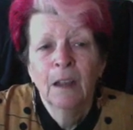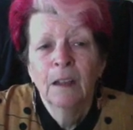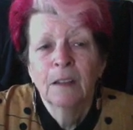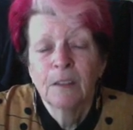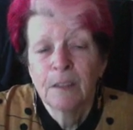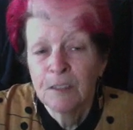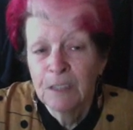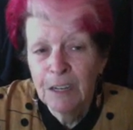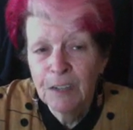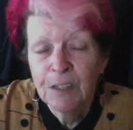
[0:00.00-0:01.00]
So the
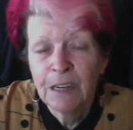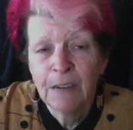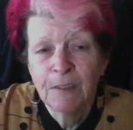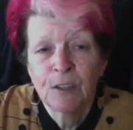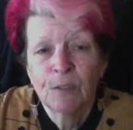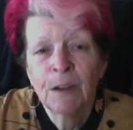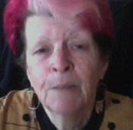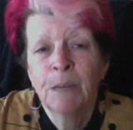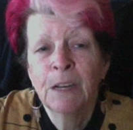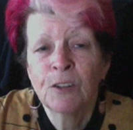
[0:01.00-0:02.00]
suggestion here is the red
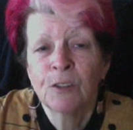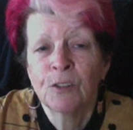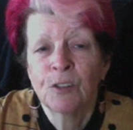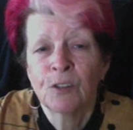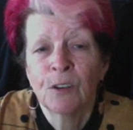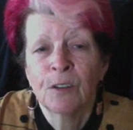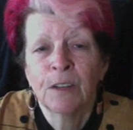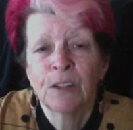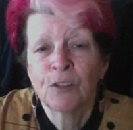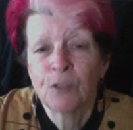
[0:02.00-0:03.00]
mesh could serve a
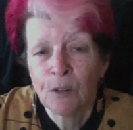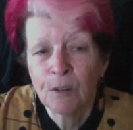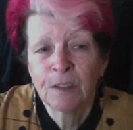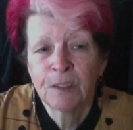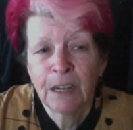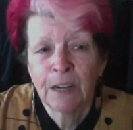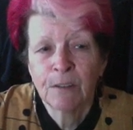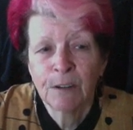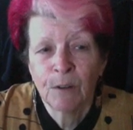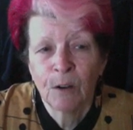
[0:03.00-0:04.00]
stronger
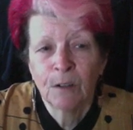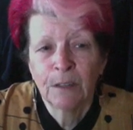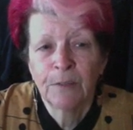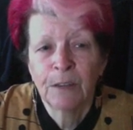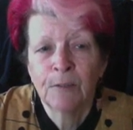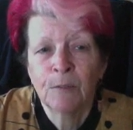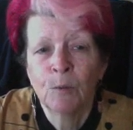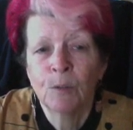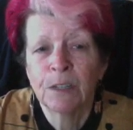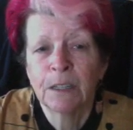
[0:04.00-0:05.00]
secondary role if given
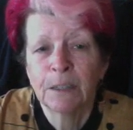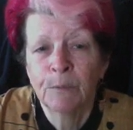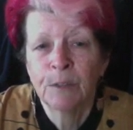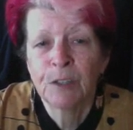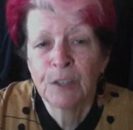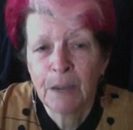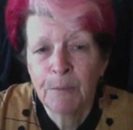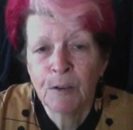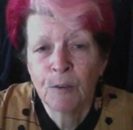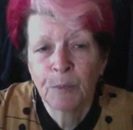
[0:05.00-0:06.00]
more deliberate
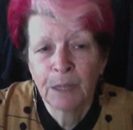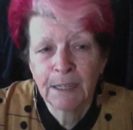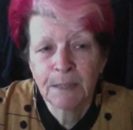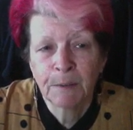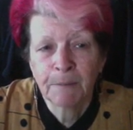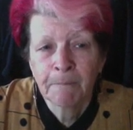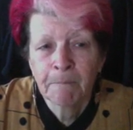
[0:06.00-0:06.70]
shaping or placement.